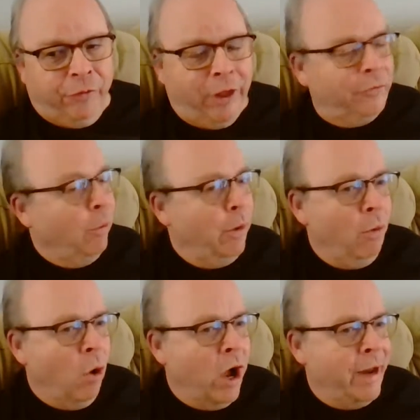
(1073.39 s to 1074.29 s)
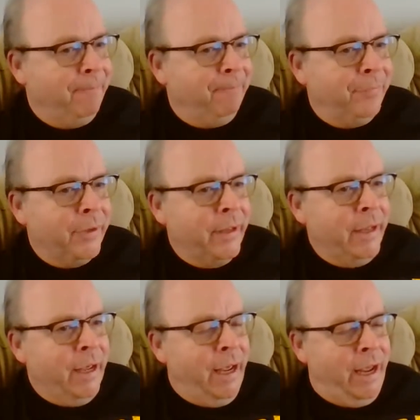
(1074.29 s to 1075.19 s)
That's what we want.
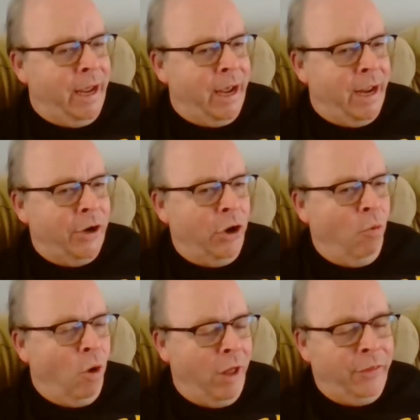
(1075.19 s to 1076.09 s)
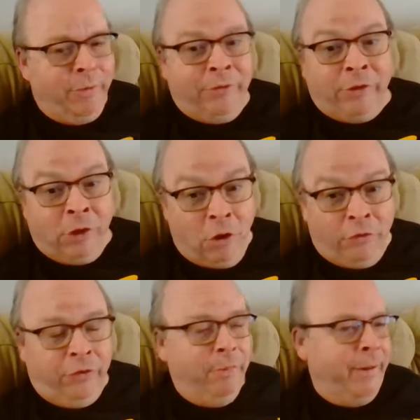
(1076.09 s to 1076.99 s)
And you want them as
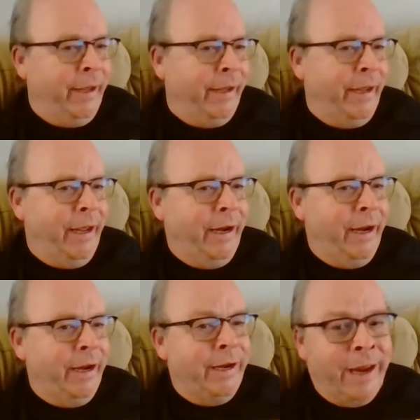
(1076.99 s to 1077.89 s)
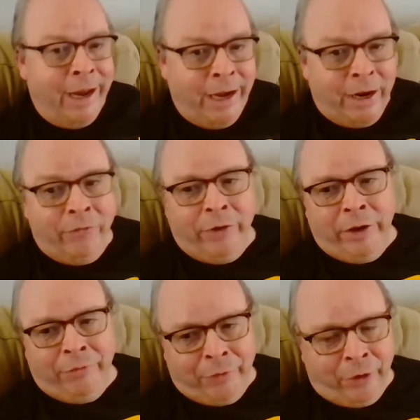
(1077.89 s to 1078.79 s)
close to being in a native
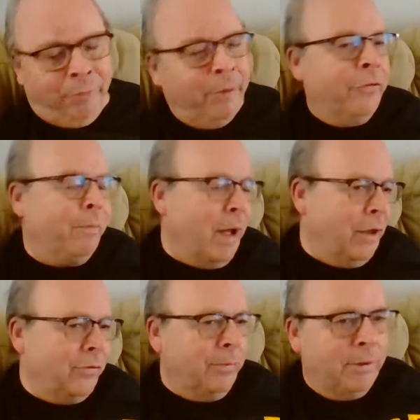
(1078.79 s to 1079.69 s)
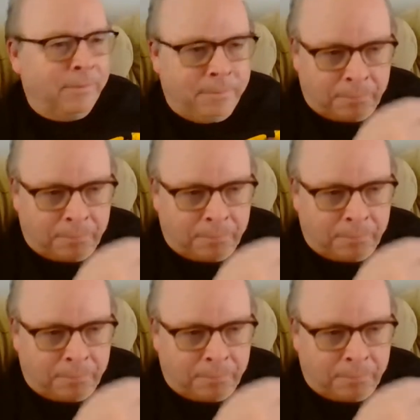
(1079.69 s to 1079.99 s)
environment as possible.